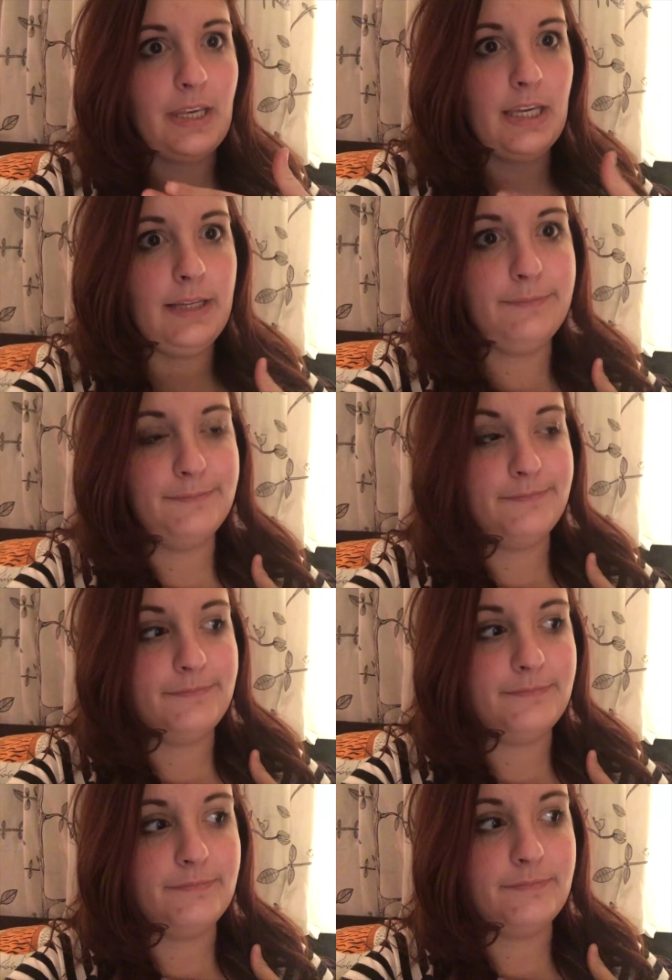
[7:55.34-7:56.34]
Okay.
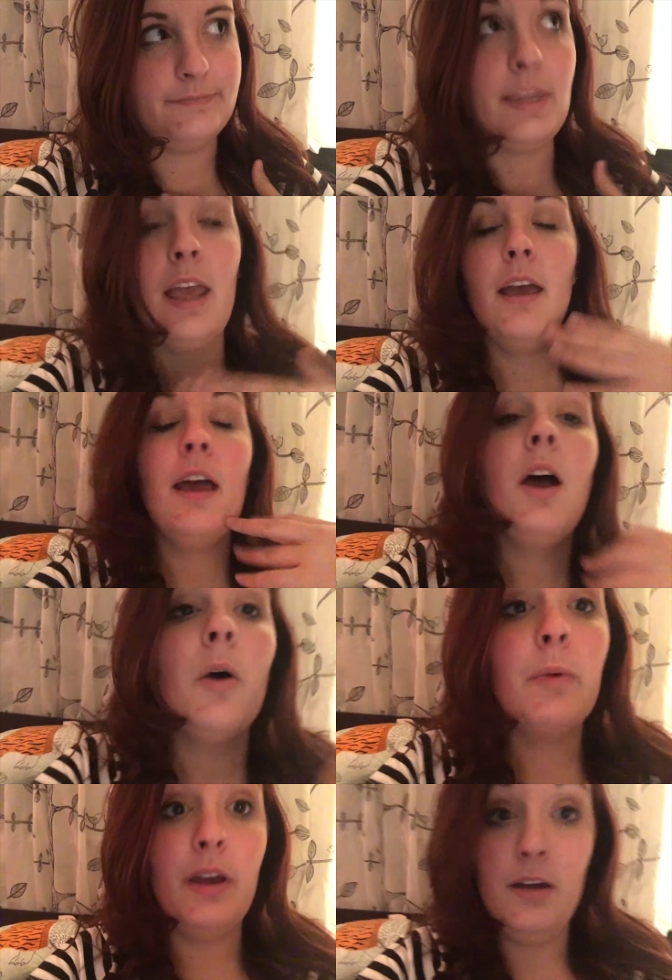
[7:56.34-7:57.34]
We